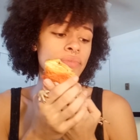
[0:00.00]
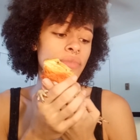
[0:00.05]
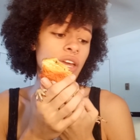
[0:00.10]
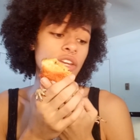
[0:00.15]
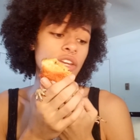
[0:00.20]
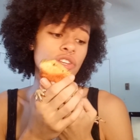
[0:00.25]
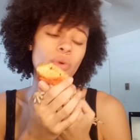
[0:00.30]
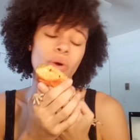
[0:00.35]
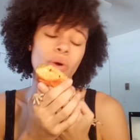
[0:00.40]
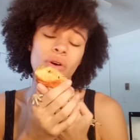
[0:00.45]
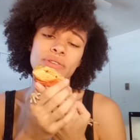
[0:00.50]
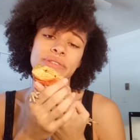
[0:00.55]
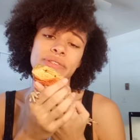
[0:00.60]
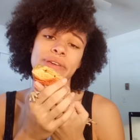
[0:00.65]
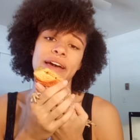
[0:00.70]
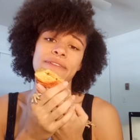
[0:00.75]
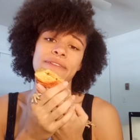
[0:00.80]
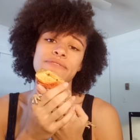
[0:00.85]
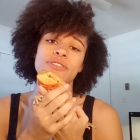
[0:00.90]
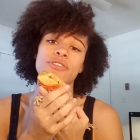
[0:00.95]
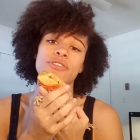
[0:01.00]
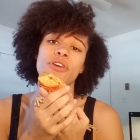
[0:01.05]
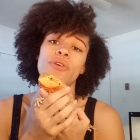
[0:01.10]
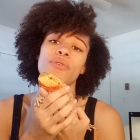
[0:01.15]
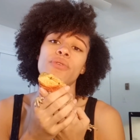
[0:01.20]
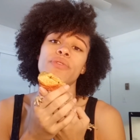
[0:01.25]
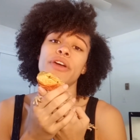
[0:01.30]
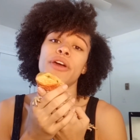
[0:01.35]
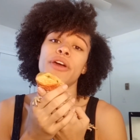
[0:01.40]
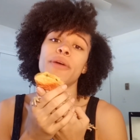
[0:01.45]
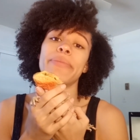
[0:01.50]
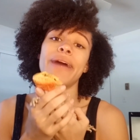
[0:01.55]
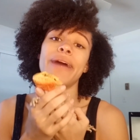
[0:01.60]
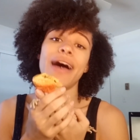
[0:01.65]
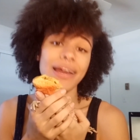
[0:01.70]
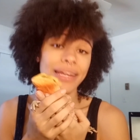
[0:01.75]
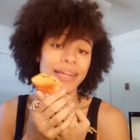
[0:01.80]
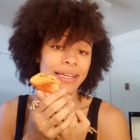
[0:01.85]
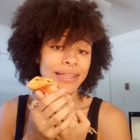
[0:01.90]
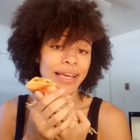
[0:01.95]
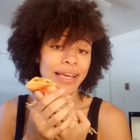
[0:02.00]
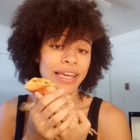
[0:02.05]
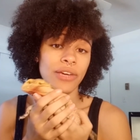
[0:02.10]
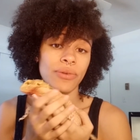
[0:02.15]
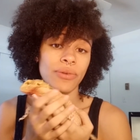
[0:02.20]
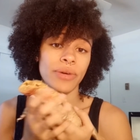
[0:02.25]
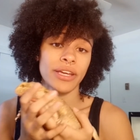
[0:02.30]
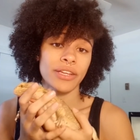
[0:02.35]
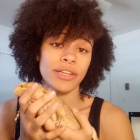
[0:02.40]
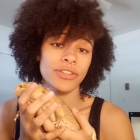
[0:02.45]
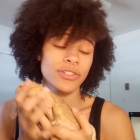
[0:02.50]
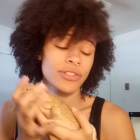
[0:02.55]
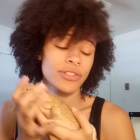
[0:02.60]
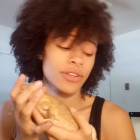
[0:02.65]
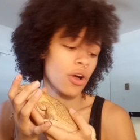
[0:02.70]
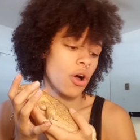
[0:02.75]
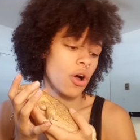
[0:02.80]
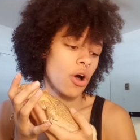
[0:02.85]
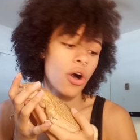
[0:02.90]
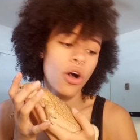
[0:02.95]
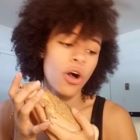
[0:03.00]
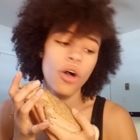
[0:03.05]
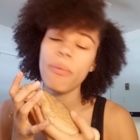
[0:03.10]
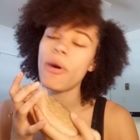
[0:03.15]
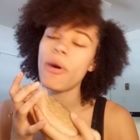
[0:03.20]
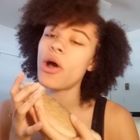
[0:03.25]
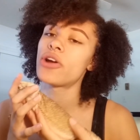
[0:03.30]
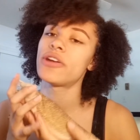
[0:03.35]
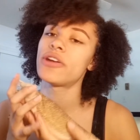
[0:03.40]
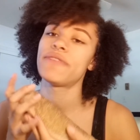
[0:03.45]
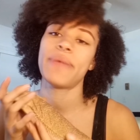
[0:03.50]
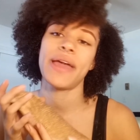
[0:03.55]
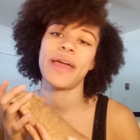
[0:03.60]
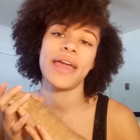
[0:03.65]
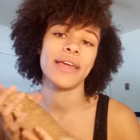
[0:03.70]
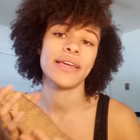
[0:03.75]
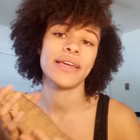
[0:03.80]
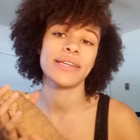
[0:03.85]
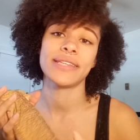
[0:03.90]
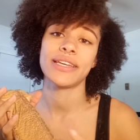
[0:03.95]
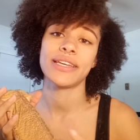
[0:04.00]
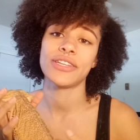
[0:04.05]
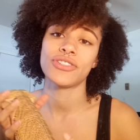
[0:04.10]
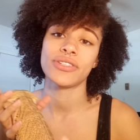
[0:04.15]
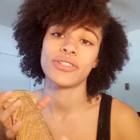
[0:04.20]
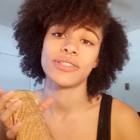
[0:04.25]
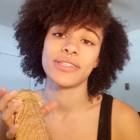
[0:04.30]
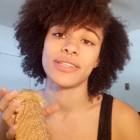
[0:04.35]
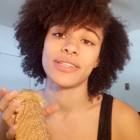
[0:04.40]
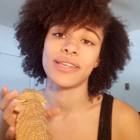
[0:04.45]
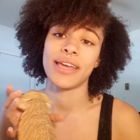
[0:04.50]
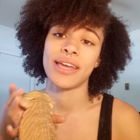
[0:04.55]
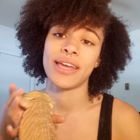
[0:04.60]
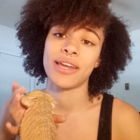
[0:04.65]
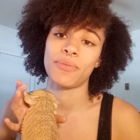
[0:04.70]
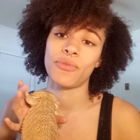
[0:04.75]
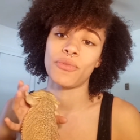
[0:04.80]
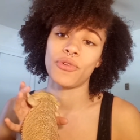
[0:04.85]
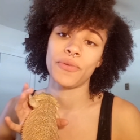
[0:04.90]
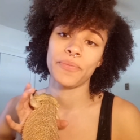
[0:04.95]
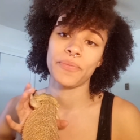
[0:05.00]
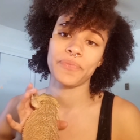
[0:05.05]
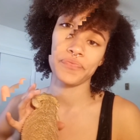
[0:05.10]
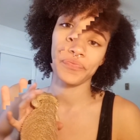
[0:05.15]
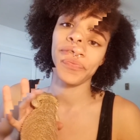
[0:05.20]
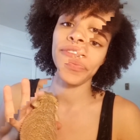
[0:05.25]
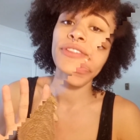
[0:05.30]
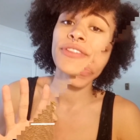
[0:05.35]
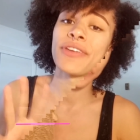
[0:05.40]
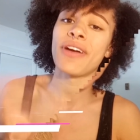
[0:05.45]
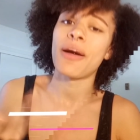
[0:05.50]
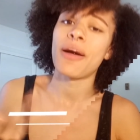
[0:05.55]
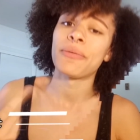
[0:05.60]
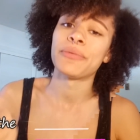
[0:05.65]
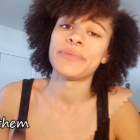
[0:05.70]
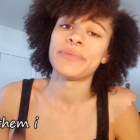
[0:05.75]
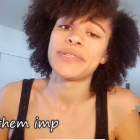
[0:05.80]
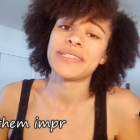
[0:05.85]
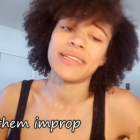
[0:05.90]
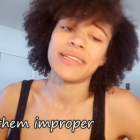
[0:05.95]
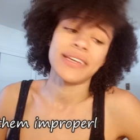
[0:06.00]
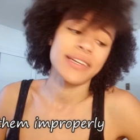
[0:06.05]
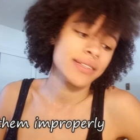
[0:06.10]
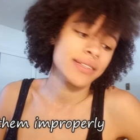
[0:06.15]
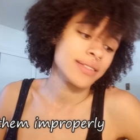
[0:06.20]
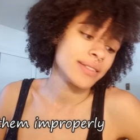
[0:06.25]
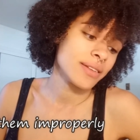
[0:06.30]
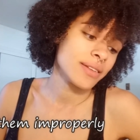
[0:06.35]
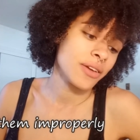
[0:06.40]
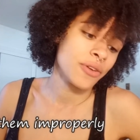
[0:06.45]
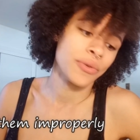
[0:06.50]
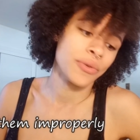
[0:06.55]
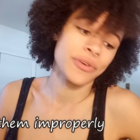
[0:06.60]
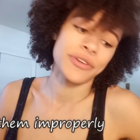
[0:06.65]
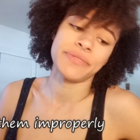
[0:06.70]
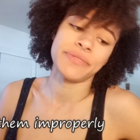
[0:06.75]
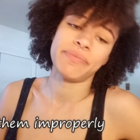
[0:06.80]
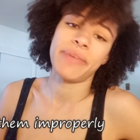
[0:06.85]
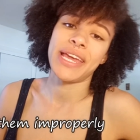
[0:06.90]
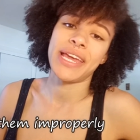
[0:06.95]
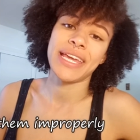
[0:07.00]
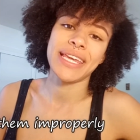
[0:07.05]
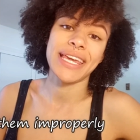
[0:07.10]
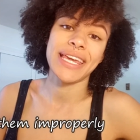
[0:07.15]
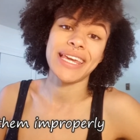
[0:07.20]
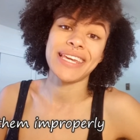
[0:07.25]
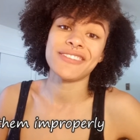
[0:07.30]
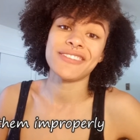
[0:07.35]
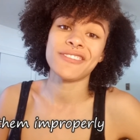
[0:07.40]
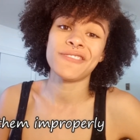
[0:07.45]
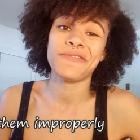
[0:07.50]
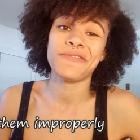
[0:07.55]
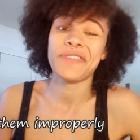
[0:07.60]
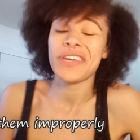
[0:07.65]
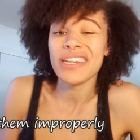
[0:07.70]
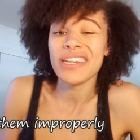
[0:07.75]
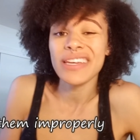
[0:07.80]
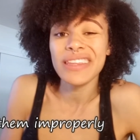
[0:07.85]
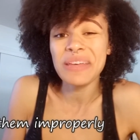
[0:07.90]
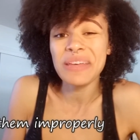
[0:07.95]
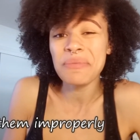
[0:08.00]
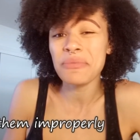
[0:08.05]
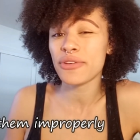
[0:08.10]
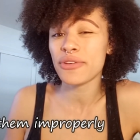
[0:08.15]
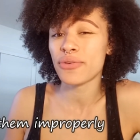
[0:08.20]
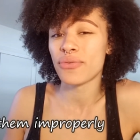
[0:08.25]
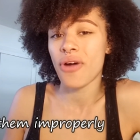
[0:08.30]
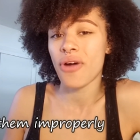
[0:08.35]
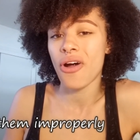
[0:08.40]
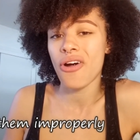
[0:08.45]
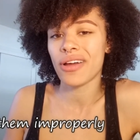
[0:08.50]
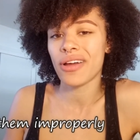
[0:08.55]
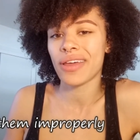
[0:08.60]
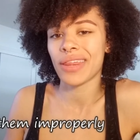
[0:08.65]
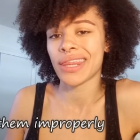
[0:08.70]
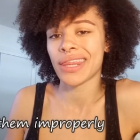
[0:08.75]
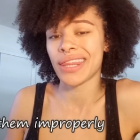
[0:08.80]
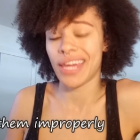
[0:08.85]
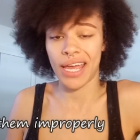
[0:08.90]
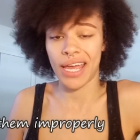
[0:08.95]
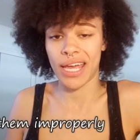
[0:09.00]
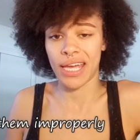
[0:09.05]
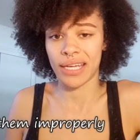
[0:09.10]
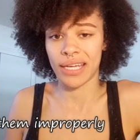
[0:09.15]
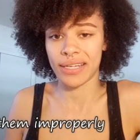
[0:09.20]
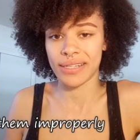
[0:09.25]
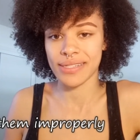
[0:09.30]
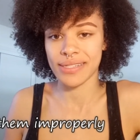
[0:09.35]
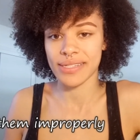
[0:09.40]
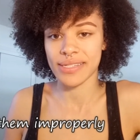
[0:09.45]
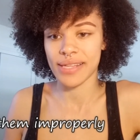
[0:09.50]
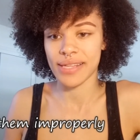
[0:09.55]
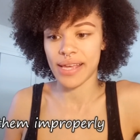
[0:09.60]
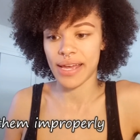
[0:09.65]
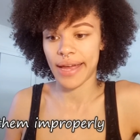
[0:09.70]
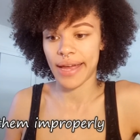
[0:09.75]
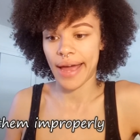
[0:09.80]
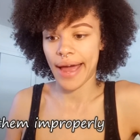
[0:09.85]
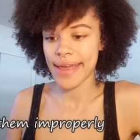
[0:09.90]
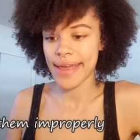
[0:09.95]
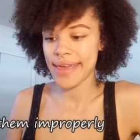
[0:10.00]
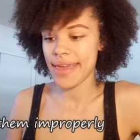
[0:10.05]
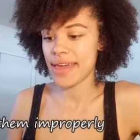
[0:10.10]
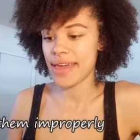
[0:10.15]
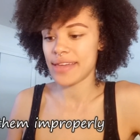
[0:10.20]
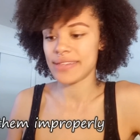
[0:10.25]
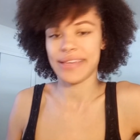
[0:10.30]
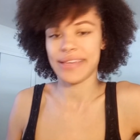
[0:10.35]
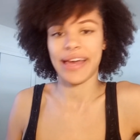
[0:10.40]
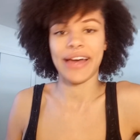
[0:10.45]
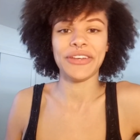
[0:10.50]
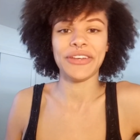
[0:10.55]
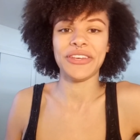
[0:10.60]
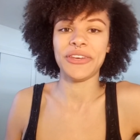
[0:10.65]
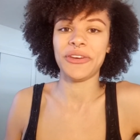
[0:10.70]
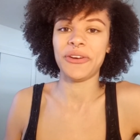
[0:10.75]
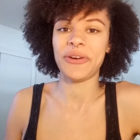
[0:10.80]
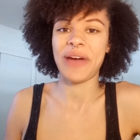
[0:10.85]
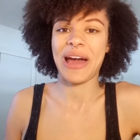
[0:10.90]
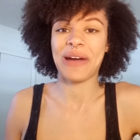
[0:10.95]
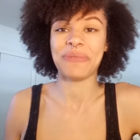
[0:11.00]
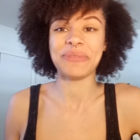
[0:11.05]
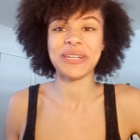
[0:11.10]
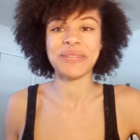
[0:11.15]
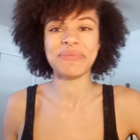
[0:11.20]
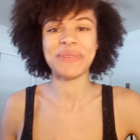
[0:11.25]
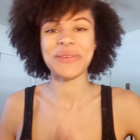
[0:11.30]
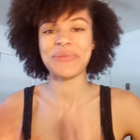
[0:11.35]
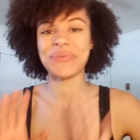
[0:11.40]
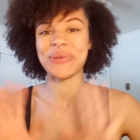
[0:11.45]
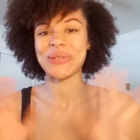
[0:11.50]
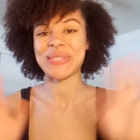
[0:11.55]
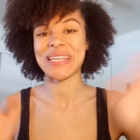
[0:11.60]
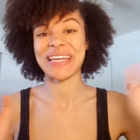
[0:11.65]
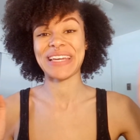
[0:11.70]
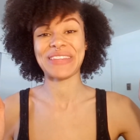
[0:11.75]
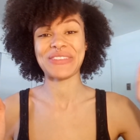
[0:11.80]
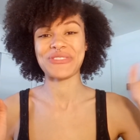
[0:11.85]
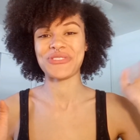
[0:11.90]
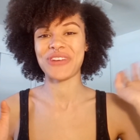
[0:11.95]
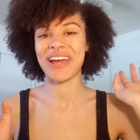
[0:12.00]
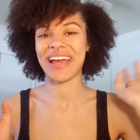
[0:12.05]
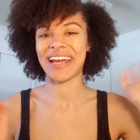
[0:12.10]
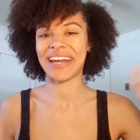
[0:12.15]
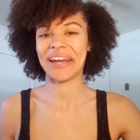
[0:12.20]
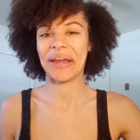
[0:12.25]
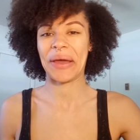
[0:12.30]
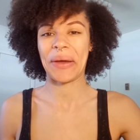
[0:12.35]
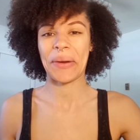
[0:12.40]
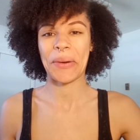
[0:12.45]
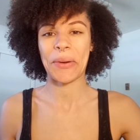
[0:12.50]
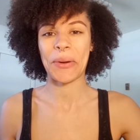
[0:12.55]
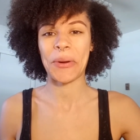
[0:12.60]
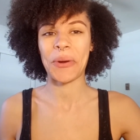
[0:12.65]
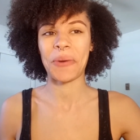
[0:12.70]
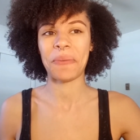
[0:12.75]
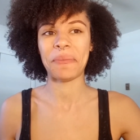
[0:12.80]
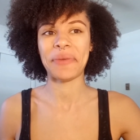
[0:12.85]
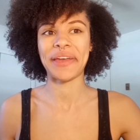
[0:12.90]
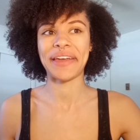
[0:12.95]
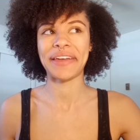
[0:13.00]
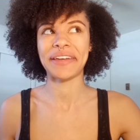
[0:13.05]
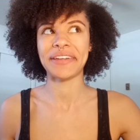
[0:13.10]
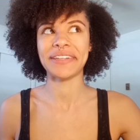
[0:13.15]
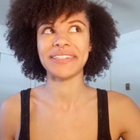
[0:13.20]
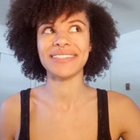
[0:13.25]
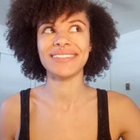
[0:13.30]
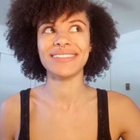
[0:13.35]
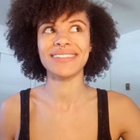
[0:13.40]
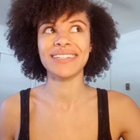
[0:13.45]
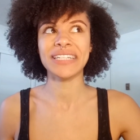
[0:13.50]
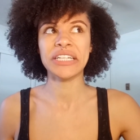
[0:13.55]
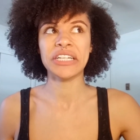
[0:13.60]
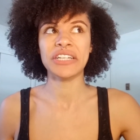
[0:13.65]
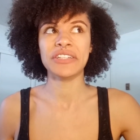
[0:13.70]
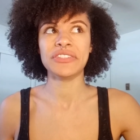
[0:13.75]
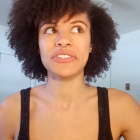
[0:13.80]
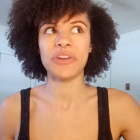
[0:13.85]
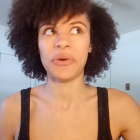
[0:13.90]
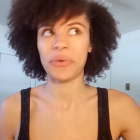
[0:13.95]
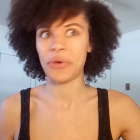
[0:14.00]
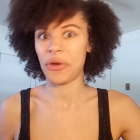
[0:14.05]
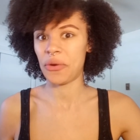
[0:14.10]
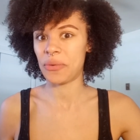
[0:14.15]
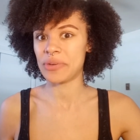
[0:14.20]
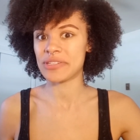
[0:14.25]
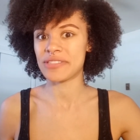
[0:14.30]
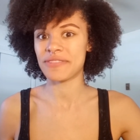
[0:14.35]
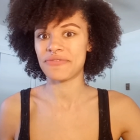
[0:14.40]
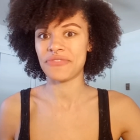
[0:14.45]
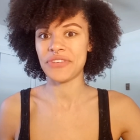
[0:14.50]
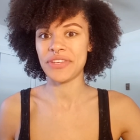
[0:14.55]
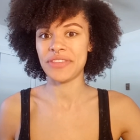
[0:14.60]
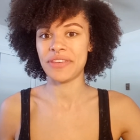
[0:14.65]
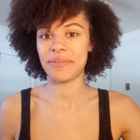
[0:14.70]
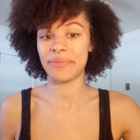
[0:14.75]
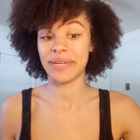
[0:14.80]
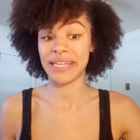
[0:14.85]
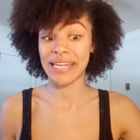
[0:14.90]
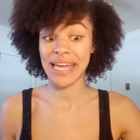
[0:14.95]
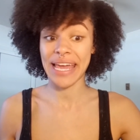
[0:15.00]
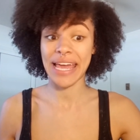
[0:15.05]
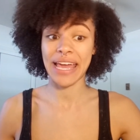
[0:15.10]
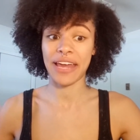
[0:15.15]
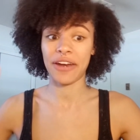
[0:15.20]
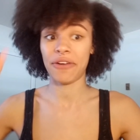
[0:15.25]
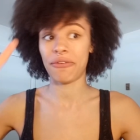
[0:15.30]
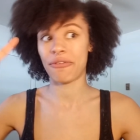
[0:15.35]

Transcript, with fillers: And you also have to know their body language, all part of paying attention to the animal. The common mistakes owners make is feeding them the wrong things. Like, I can't tell you how many people take the dragon home and don't know what to feed them again,